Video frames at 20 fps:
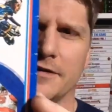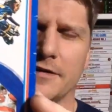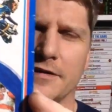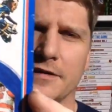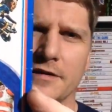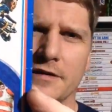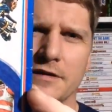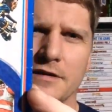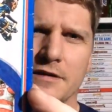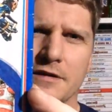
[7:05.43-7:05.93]

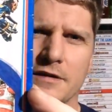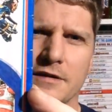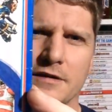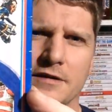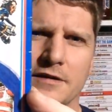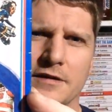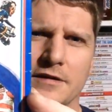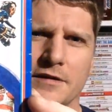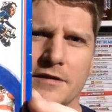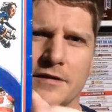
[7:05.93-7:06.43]

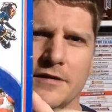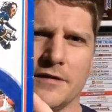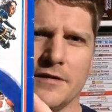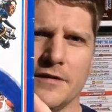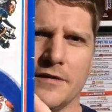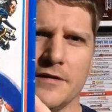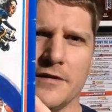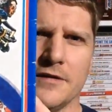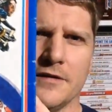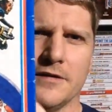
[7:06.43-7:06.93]

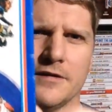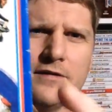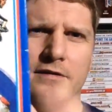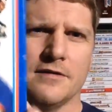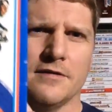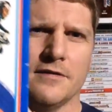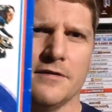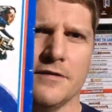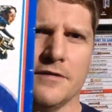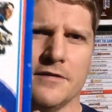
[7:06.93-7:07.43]

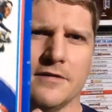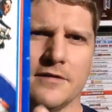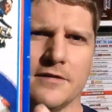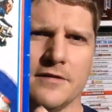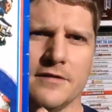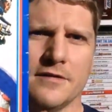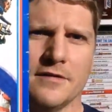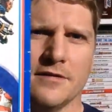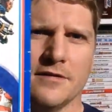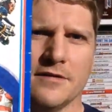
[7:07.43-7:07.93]

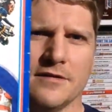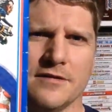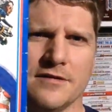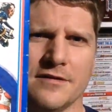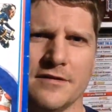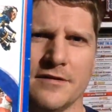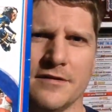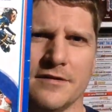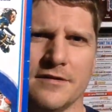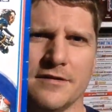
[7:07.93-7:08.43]

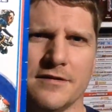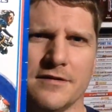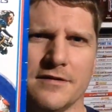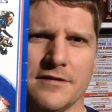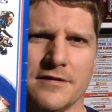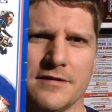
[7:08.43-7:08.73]
No one is speaking in this clip.